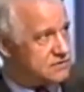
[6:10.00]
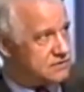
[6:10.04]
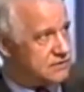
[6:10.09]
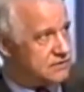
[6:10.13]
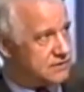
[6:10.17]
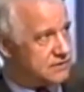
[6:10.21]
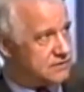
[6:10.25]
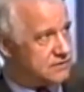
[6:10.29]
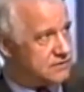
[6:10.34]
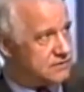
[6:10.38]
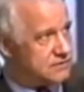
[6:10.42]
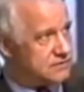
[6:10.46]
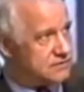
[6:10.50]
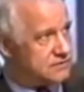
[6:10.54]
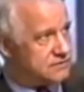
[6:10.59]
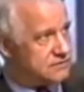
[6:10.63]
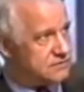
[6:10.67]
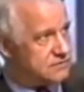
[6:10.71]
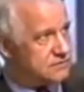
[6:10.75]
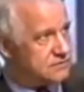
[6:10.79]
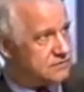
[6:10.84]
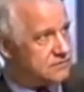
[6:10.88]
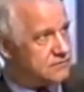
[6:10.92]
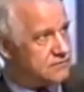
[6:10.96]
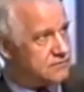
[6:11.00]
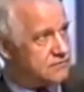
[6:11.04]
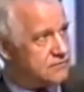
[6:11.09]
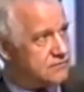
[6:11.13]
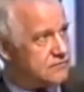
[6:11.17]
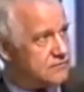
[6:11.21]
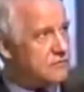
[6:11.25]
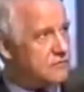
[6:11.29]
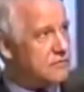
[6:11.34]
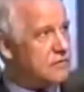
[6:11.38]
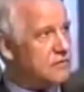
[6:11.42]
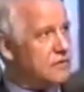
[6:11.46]
so the Daily Mirror,
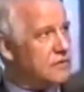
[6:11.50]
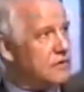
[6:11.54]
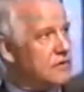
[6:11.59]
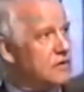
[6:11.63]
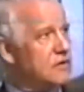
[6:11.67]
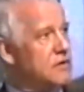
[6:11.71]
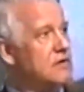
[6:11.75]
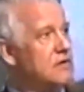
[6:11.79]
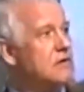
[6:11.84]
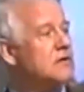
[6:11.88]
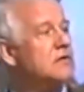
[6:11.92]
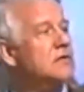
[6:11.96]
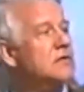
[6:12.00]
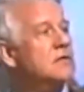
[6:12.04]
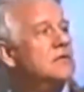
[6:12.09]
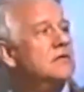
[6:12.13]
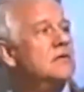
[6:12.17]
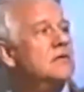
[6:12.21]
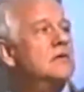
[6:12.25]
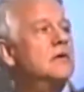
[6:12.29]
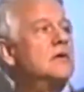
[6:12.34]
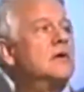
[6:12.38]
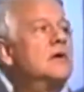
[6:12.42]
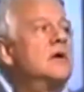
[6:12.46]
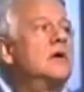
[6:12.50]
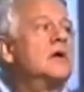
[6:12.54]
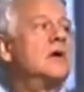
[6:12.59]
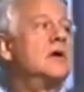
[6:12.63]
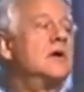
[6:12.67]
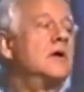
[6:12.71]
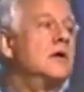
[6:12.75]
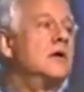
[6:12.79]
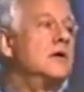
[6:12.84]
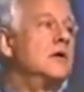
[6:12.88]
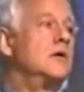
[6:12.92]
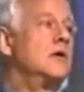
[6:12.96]
with Morgan as editor,
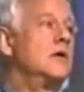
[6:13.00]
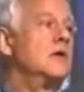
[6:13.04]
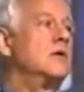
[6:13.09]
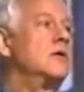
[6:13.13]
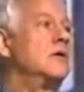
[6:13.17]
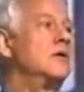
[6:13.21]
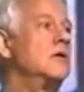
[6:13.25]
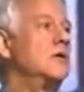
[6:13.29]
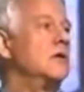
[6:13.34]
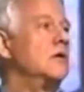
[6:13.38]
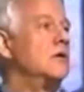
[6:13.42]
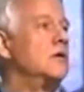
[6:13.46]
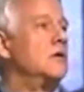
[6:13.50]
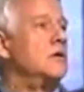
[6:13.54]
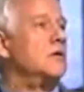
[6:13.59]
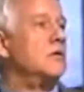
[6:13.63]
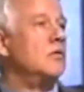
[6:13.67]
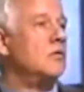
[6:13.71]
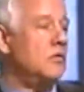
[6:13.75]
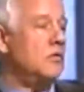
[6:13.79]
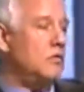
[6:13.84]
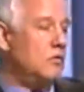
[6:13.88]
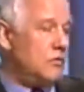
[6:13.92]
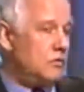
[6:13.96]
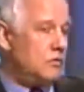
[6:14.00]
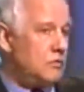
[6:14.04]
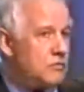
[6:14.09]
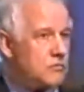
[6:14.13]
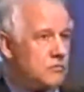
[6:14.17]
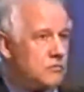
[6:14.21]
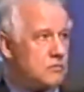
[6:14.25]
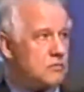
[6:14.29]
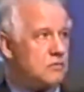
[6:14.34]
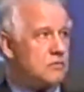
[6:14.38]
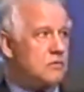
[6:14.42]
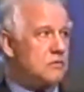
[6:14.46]
placed on their front
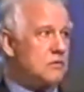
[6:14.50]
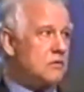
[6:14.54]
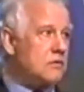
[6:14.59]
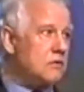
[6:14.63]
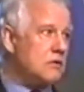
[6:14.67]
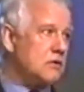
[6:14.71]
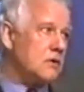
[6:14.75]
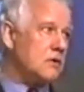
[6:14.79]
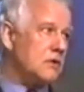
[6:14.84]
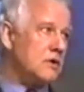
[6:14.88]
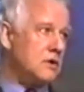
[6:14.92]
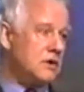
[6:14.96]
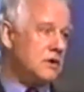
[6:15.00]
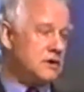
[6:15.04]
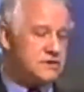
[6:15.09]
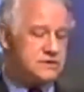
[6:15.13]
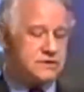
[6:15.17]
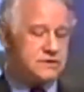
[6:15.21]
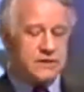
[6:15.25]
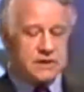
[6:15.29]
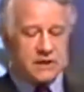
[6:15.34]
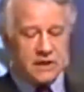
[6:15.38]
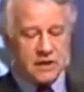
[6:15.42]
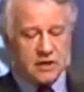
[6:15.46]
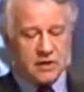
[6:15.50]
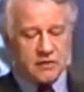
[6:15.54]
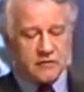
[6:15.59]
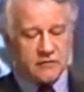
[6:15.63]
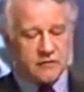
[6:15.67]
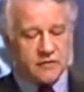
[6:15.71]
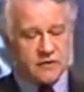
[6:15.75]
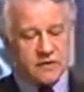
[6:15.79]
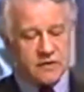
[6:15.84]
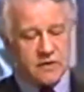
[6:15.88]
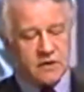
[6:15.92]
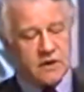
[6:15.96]
page shocking
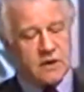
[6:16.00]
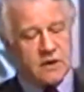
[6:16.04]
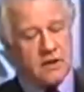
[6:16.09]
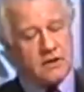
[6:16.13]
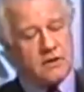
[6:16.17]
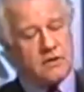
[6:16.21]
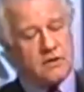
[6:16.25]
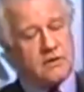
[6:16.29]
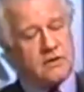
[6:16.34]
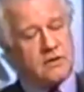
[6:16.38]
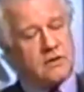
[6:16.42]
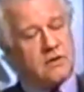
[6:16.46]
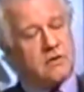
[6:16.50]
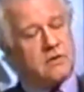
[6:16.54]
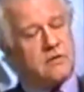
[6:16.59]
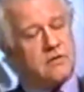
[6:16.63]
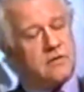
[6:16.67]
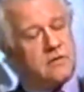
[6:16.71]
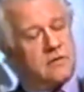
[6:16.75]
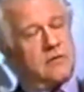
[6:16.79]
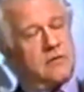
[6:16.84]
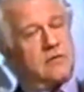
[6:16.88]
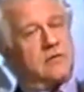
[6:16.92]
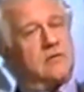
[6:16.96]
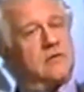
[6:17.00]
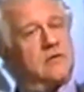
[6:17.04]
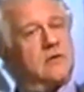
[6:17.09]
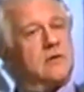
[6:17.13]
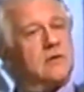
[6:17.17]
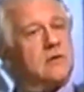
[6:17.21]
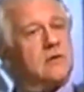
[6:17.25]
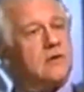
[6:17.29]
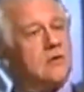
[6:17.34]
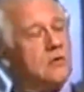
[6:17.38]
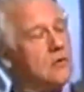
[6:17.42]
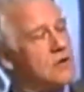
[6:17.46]
images of British soldiers
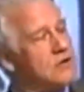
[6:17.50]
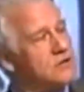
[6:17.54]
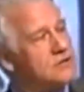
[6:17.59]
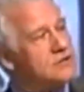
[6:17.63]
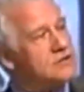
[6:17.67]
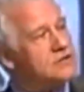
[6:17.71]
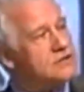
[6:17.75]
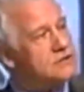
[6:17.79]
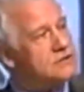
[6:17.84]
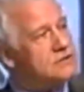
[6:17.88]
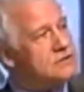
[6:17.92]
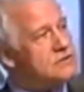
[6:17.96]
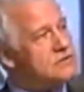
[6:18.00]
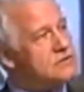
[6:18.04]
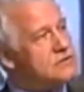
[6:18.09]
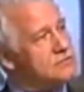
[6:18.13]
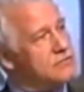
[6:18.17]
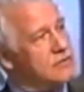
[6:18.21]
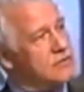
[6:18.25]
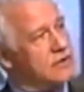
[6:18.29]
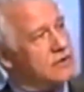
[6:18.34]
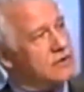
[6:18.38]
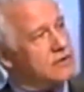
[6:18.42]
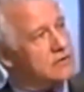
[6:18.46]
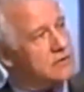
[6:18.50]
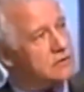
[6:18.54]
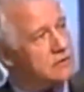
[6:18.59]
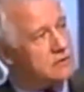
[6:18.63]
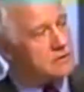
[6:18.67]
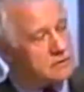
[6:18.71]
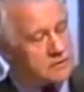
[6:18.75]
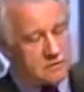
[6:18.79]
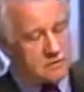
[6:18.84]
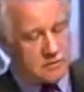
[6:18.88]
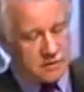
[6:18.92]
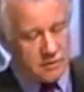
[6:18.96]
abusing
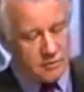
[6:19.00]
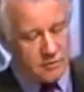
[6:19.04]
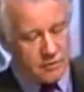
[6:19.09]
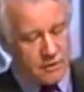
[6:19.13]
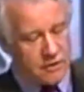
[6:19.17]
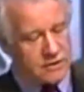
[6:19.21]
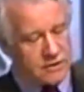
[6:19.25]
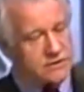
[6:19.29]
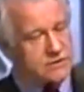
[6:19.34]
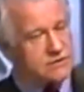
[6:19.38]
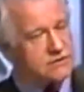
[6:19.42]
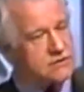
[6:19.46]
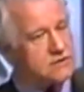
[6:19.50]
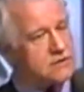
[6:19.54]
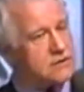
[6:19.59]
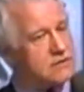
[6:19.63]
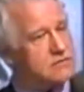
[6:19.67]
Iraqis in custody.